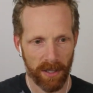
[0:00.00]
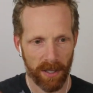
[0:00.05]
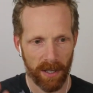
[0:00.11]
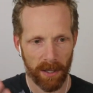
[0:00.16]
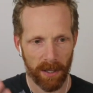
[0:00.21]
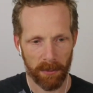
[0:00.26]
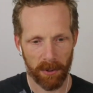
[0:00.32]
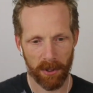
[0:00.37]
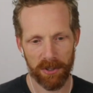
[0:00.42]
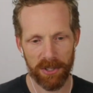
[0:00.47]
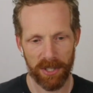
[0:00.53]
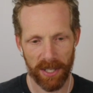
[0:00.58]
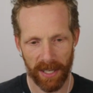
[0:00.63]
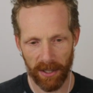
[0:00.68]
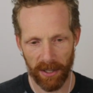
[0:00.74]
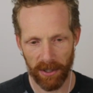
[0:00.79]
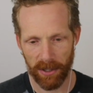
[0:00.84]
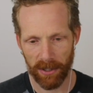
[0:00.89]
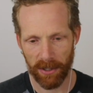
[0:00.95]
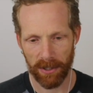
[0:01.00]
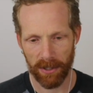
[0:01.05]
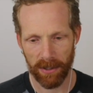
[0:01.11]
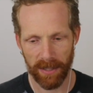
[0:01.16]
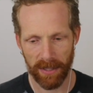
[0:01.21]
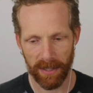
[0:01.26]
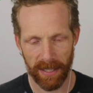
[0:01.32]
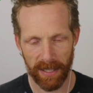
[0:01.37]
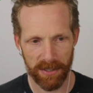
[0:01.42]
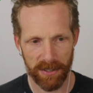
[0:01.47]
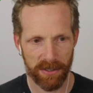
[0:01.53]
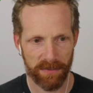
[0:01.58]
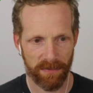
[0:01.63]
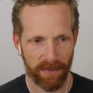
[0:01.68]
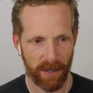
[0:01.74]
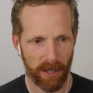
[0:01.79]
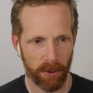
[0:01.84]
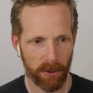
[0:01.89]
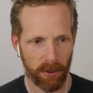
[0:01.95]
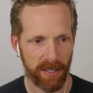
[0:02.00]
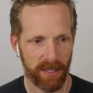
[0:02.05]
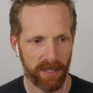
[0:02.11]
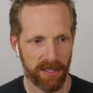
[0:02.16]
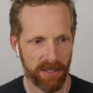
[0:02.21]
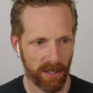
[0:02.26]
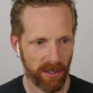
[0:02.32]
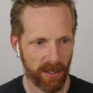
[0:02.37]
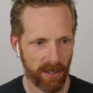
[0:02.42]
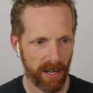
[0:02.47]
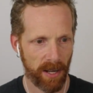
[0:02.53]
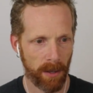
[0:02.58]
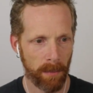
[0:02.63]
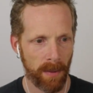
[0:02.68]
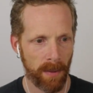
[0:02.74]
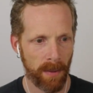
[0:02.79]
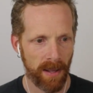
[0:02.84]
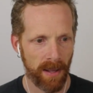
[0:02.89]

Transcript: um, go check out her links, follow her on Instagram.